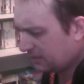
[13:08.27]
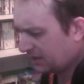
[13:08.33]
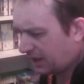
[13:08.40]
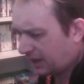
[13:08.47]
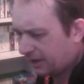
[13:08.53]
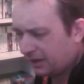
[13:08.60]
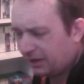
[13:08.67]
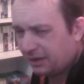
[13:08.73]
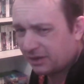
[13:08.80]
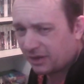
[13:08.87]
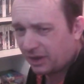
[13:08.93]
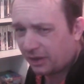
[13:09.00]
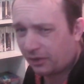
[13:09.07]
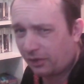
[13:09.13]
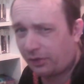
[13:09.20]
think there's
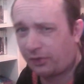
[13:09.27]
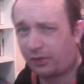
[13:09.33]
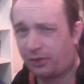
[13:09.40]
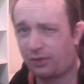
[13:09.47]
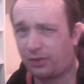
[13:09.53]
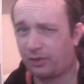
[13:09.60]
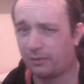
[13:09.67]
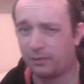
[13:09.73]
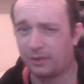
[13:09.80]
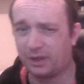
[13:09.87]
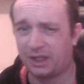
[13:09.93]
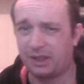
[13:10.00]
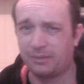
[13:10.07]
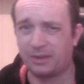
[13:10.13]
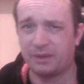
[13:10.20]
like
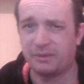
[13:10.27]
3, maybe